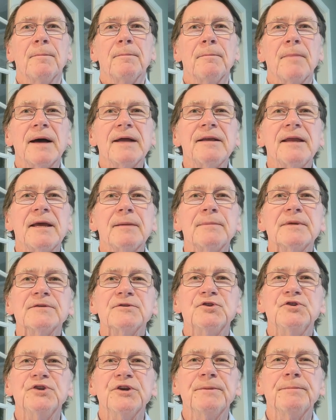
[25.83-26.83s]
My name
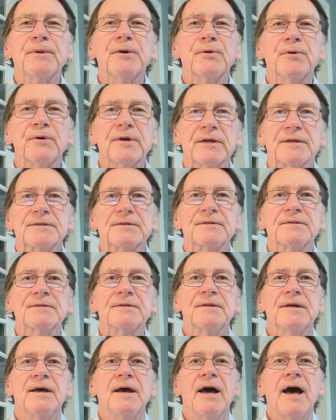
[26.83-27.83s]
is Jim Christ.
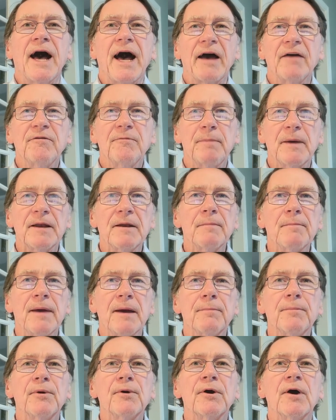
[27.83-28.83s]
I've been a
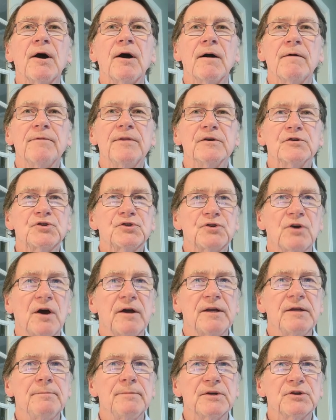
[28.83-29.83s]
member of the
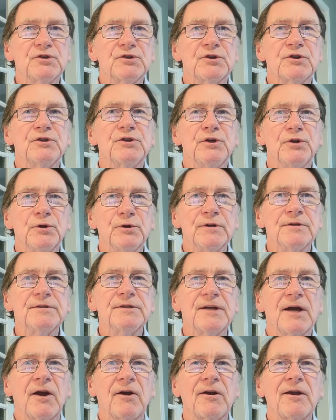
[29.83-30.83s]
Shawnee Mission
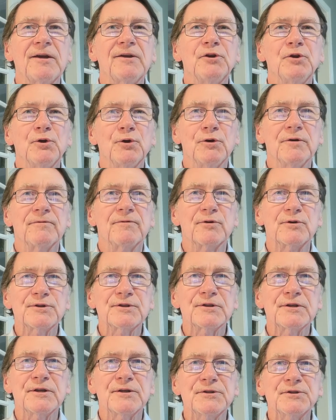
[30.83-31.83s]
Unitarian
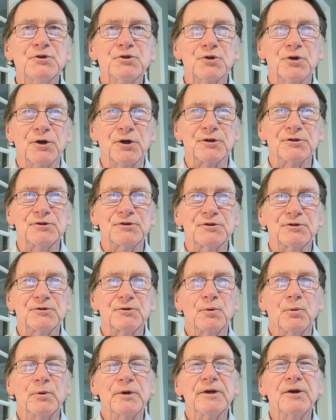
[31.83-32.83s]
Universalist Church,
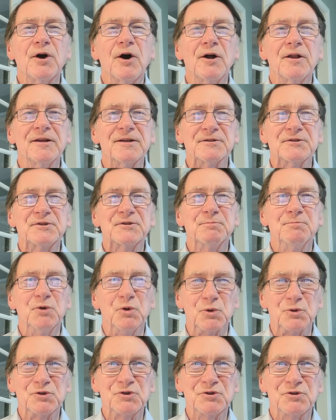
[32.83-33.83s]
we call it
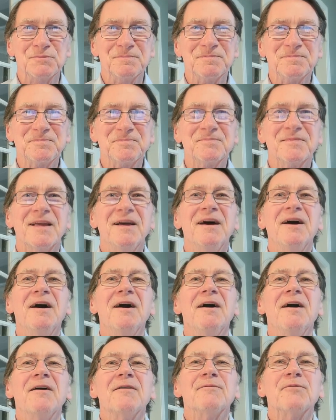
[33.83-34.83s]
SMUUCh,
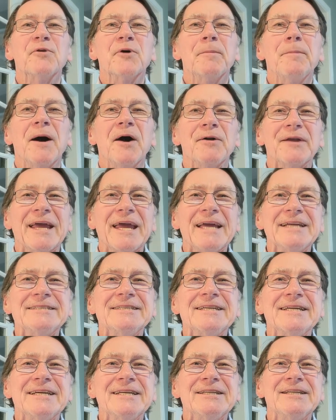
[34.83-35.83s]
for about
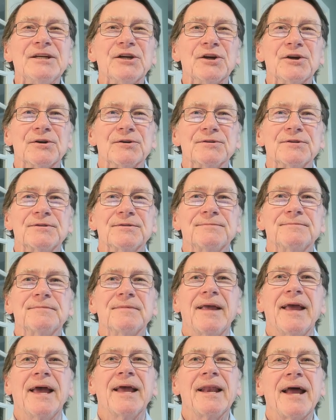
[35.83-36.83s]
18 years,
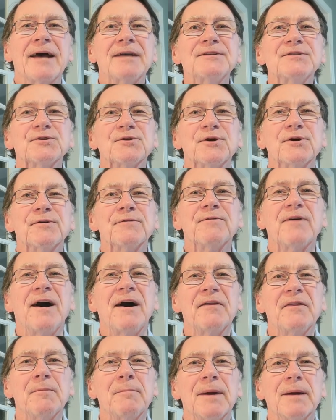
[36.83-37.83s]
and I serve
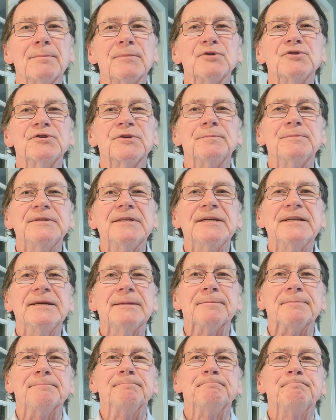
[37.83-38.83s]
on the membership
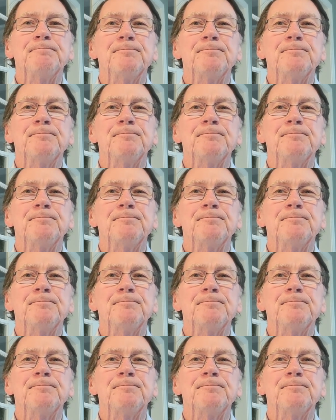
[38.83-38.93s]
team.